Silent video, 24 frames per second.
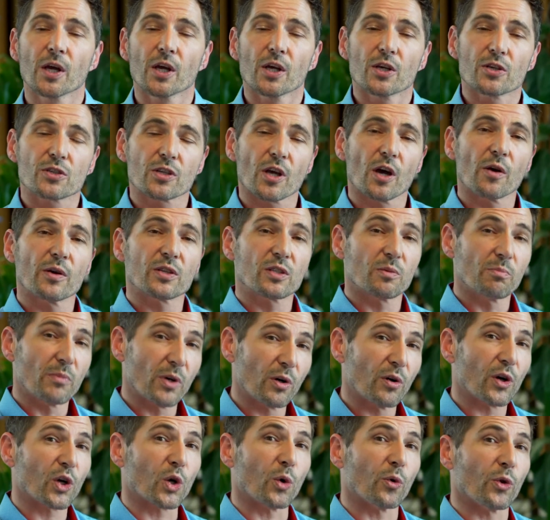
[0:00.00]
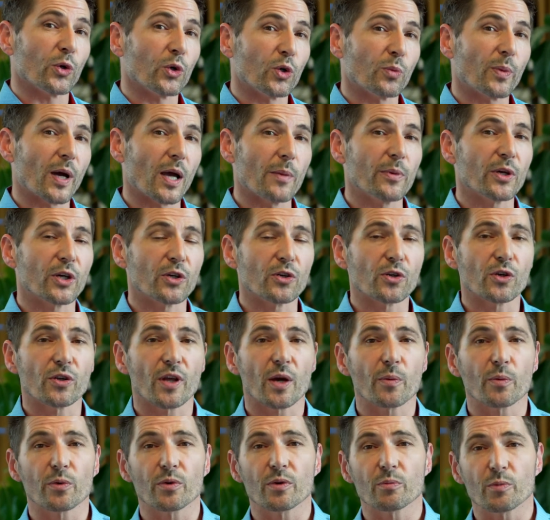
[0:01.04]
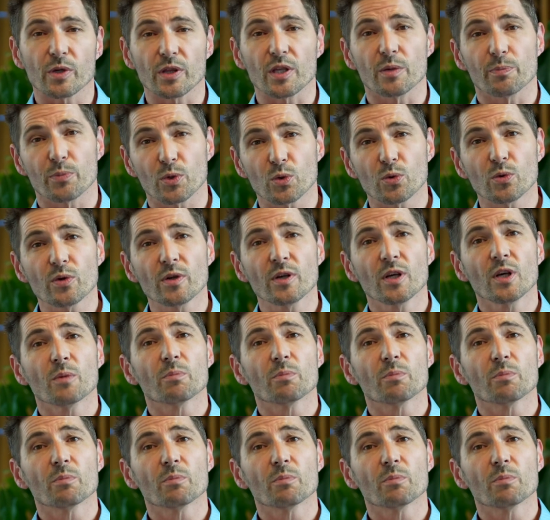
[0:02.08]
So it's a miracle that your baby can do that when they're born,